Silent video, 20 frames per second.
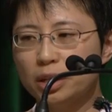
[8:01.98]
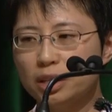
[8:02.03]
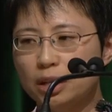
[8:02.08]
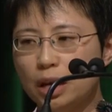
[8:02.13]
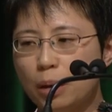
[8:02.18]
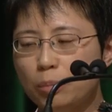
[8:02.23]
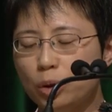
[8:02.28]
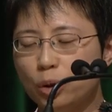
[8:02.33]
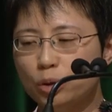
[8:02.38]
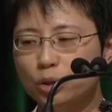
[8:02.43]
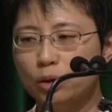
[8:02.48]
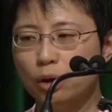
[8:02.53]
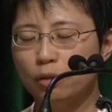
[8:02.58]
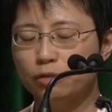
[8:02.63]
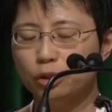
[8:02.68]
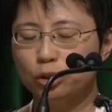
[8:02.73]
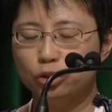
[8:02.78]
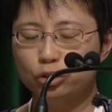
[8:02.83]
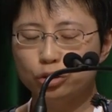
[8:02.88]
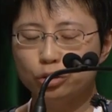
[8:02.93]
examples
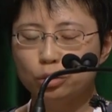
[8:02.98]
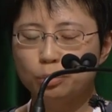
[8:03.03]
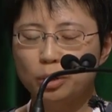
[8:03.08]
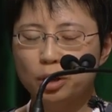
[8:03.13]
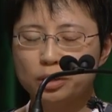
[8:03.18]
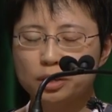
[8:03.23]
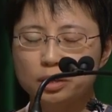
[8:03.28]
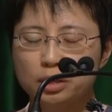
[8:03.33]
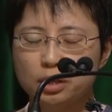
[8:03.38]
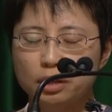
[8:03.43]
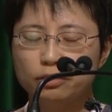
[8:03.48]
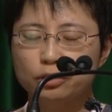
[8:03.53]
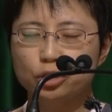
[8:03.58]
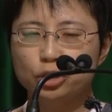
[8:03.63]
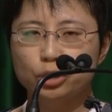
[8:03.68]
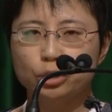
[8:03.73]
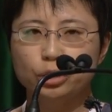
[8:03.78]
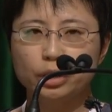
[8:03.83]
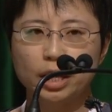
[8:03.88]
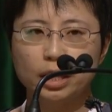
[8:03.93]
of the true positive,
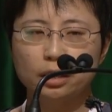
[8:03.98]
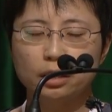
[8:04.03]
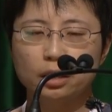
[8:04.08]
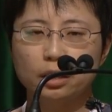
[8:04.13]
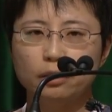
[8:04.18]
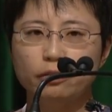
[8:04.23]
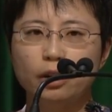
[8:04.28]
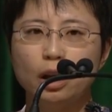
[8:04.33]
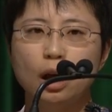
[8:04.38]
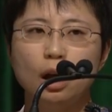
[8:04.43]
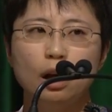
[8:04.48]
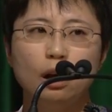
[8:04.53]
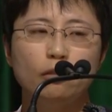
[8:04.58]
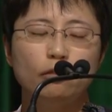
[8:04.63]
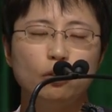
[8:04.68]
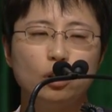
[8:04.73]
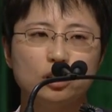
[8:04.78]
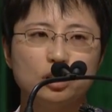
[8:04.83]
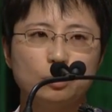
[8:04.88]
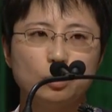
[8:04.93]
true negative,
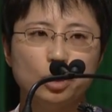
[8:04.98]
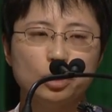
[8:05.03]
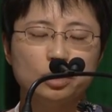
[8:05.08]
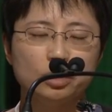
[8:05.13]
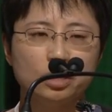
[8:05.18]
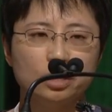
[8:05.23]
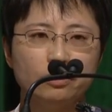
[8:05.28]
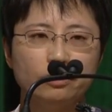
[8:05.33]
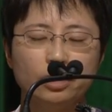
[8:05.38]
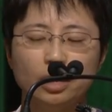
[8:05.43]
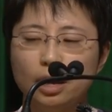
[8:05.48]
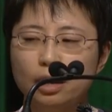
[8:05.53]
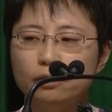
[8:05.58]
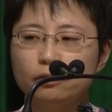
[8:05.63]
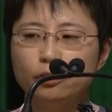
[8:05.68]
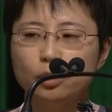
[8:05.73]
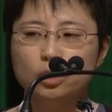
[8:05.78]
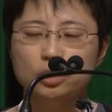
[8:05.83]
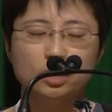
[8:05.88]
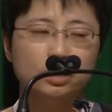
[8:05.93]
false positive,
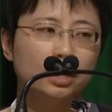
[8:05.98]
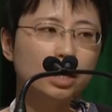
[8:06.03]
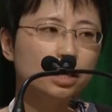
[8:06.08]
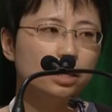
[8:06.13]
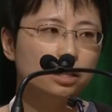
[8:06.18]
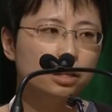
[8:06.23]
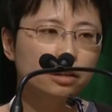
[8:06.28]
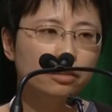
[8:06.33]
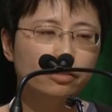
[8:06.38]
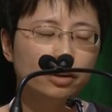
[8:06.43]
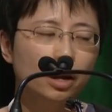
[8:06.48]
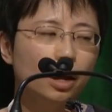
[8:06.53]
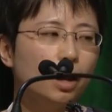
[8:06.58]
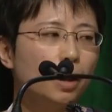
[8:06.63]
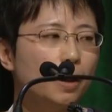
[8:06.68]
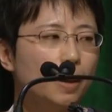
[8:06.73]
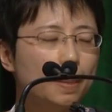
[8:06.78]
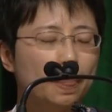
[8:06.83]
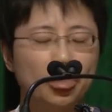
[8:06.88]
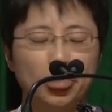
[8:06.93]
and false negative
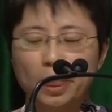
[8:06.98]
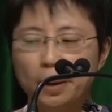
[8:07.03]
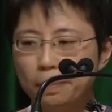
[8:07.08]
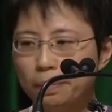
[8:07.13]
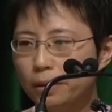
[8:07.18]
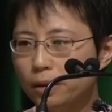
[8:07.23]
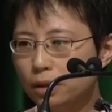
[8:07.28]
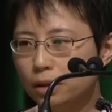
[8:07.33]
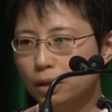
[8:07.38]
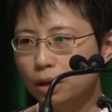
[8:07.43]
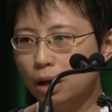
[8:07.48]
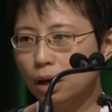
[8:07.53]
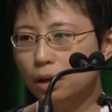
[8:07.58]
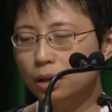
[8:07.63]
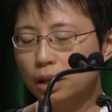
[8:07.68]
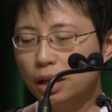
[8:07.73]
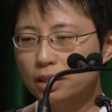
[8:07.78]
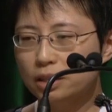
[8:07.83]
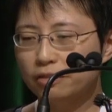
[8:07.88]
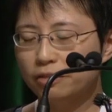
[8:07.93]

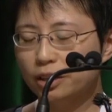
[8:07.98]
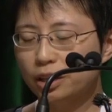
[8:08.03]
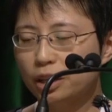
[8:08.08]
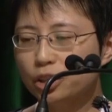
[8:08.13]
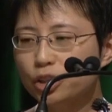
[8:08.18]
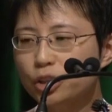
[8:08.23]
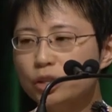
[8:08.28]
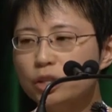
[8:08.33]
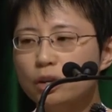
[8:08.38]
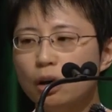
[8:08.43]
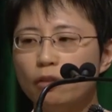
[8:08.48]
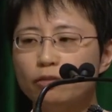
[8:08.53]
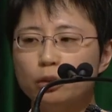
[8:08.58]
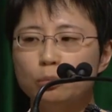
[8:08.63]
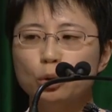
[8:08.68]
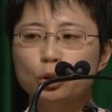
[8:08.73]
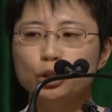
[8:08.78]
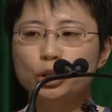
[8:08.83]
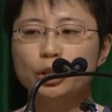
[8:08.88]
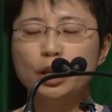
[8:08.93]
classifications of the
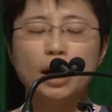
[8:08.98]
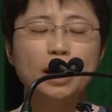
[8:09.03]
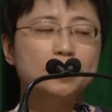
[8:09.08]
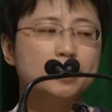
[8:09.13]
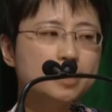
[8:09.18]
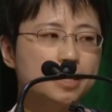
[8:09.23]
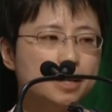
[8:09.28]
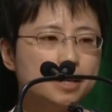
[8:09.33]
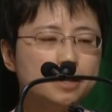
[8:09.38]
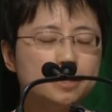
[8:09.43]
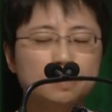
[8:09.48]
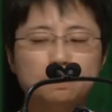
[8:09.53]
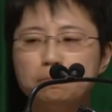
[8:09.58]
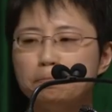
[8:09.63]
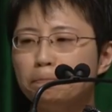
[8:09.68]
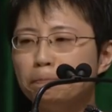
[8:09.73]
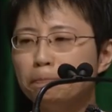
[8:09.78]
motion ICs.